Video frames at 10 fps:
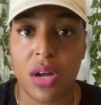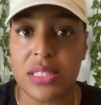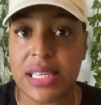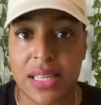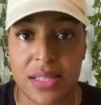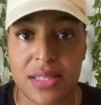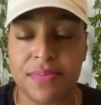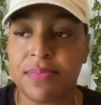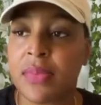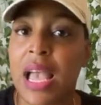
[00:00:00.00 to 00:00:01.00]
Tickets.
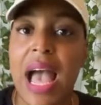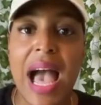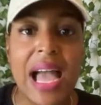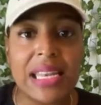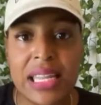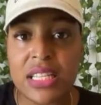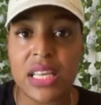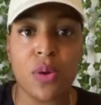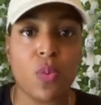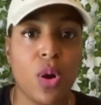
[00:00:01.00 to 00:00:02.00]
I need
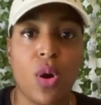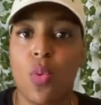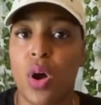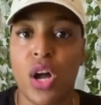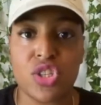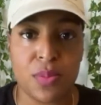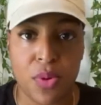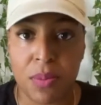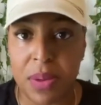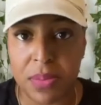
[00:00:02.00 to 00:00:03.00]
to enroll 100
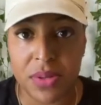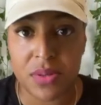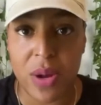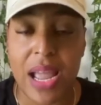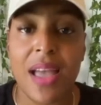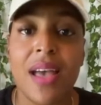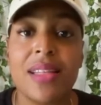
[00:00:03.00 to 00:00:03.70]
more members, right?